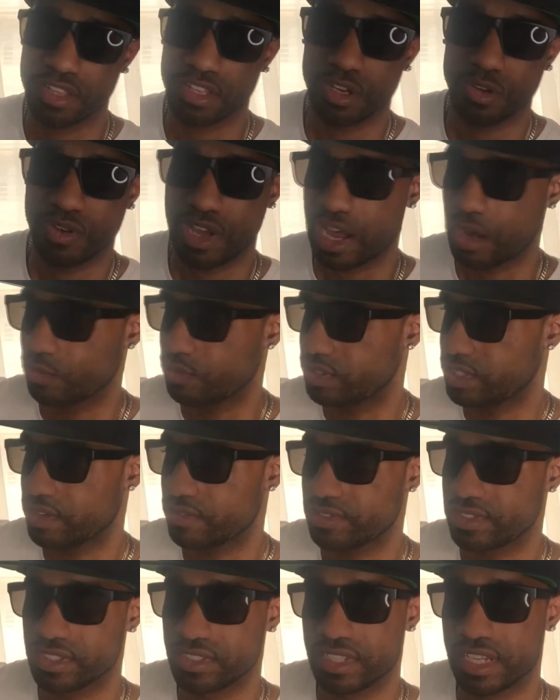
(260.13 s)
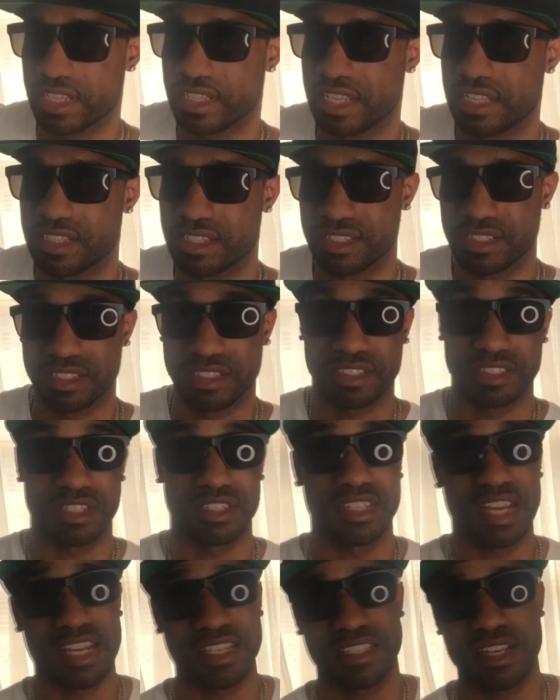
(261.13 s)
note, I would definitely say that this is a
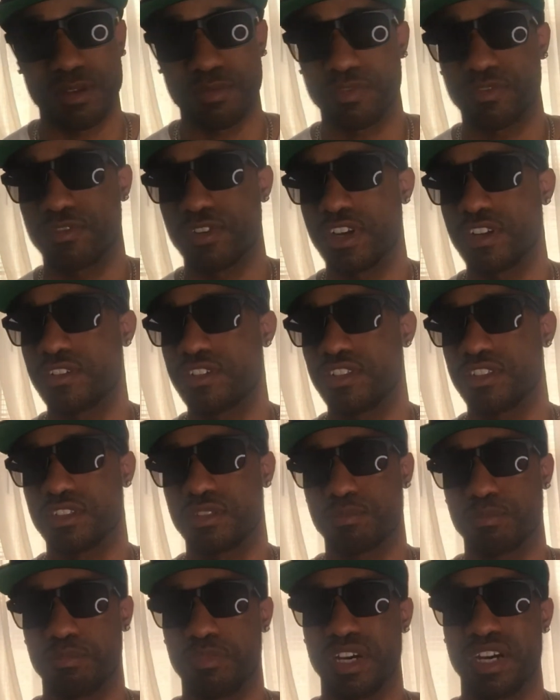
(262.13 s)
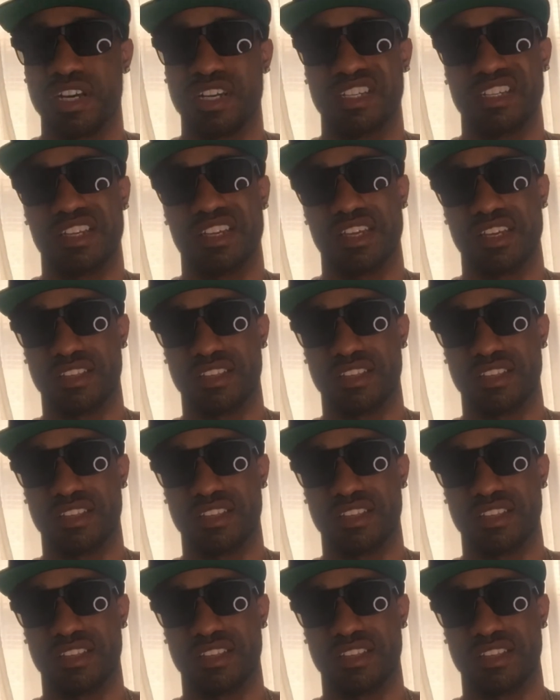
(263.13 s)
night type of fragrance. But